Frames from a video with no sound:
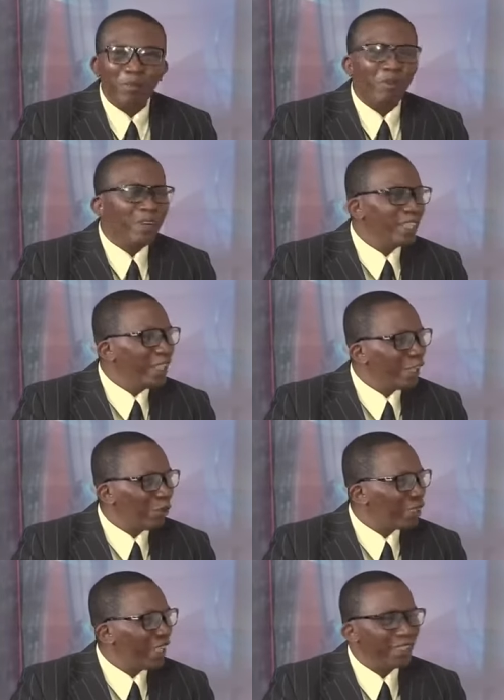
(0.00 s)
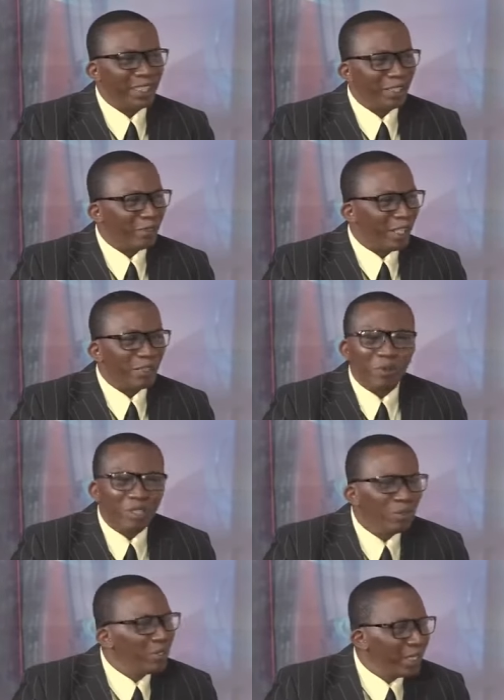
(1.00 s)
poverty headquarters and all of that.
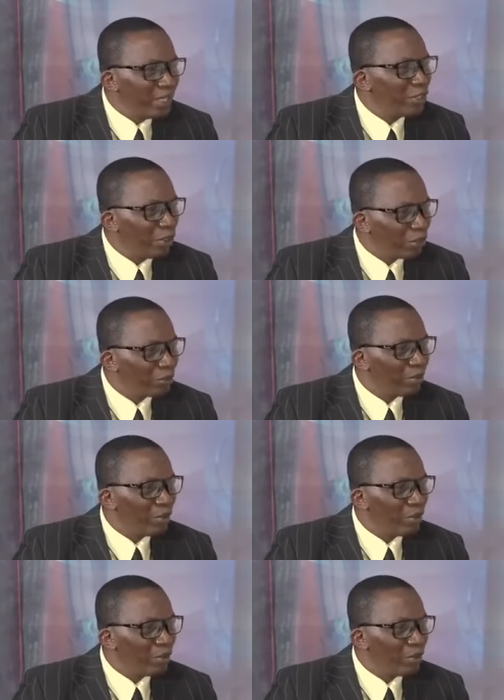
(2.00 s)
What? Who said so?